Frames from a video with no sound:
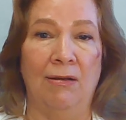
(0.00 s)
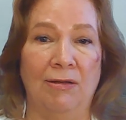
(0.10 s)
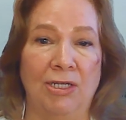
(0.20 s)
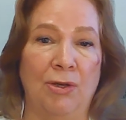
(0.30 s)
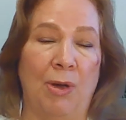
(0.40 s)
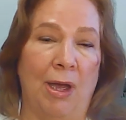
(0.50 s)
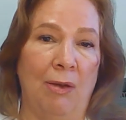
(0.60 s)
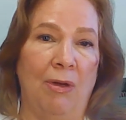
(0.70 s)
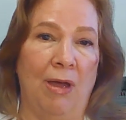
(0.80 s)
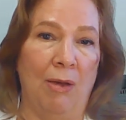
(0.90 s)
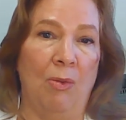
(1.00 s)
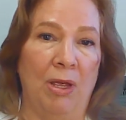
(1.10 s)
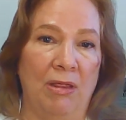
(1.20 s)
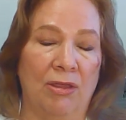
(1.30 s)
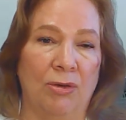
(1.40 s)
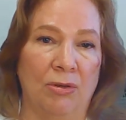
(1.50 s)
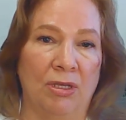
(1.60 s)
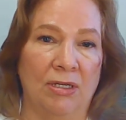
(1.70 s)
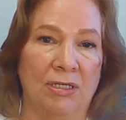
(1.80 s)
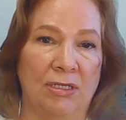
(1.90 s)
I'll tell you, I went through
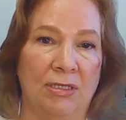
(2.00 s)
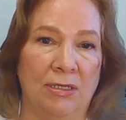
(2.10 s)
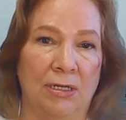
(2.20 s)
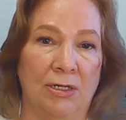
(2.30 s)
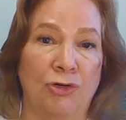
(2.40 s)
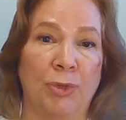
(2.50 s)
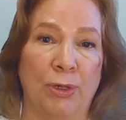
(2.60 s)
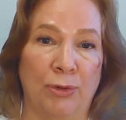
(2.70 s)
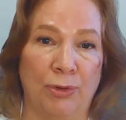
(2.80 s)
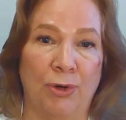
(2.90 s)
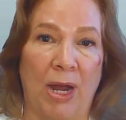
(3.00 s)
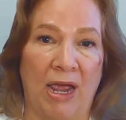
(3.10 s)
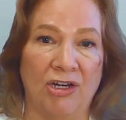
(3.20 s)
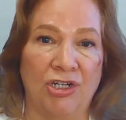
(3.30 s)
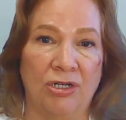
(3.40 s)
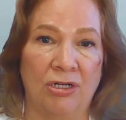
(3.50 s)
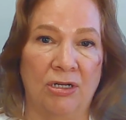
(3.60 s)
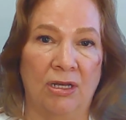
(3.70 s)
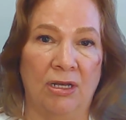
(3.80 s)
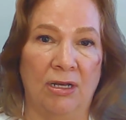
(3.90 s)
this adrenal crash.
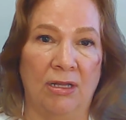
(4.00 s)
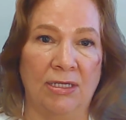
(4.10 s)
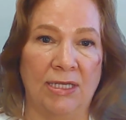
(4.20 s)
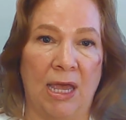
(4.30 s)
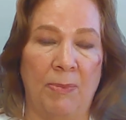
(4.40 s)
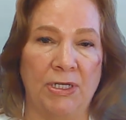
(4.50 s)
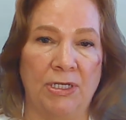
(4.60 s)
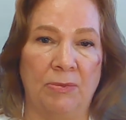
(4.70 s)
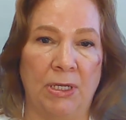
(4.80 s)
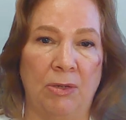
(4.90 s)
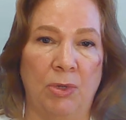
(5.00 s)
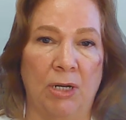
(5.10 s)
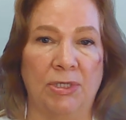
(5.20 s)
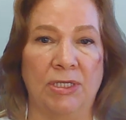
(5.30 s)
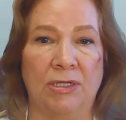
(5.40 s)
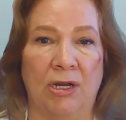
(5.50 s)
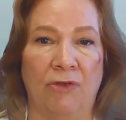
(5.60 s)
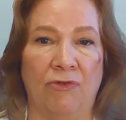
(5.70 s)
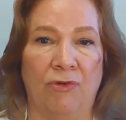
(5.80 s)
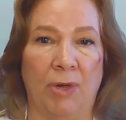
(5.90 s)
And this happened to me when I was
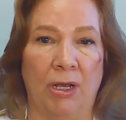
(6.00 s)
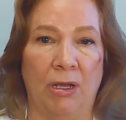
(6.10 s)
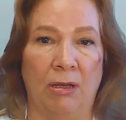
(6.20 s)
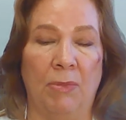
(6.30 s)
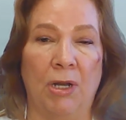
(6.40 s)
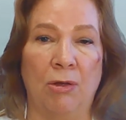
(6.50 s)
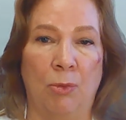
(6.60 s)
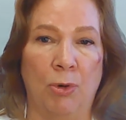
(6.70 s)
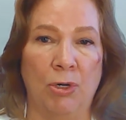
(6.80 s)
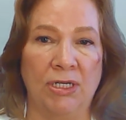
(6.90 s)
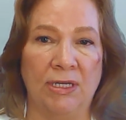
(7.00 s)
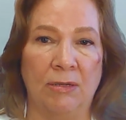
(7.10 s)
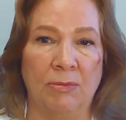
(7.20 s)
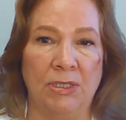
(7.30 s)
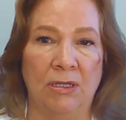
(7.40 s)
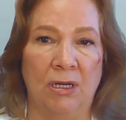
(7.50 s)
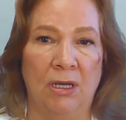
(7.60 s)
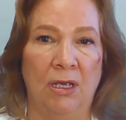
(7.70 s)
studying for my medical board exams.